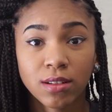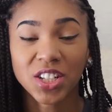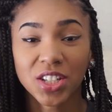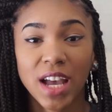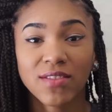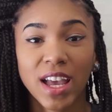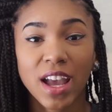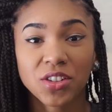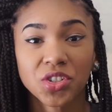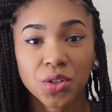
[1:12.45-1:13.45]
I just have
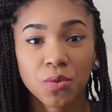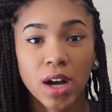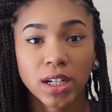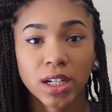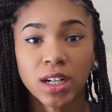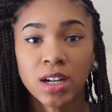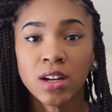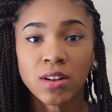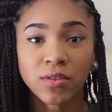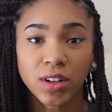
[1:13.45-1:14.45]
that extra water
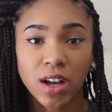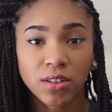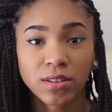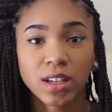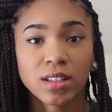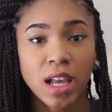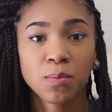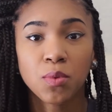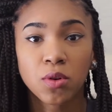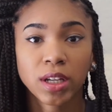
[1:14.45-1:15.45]
for other things
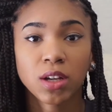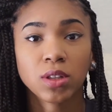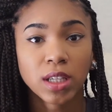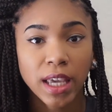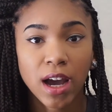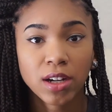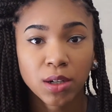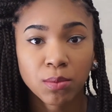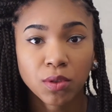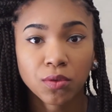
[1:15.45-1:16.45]
like pouring it on the
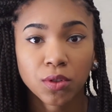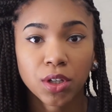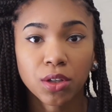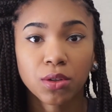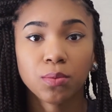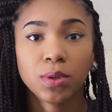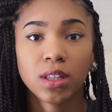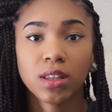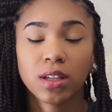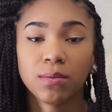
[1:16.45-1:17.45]
counter before you
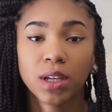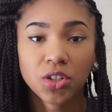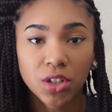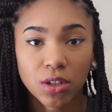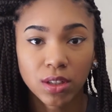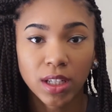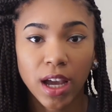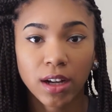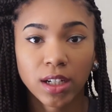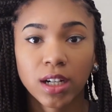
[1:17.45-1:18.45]
put the mixture on the
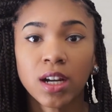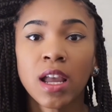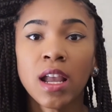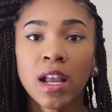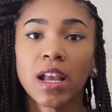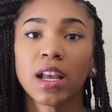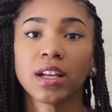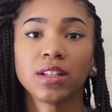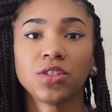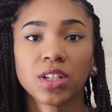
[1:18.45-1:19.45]
counter,
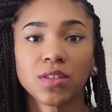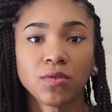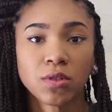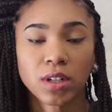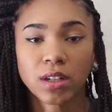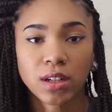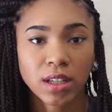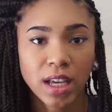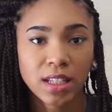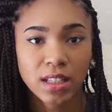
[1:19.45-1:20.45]
and just for
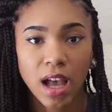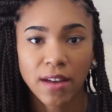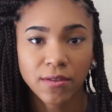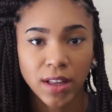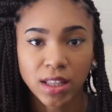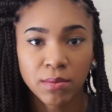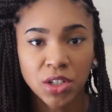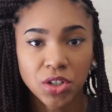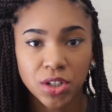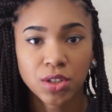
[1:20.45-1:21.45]
in case I feel like the
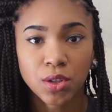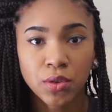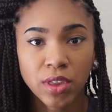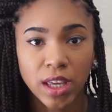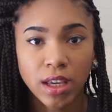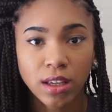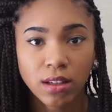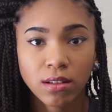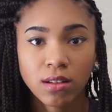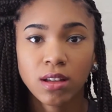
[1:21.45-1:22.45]
mixture is too thick.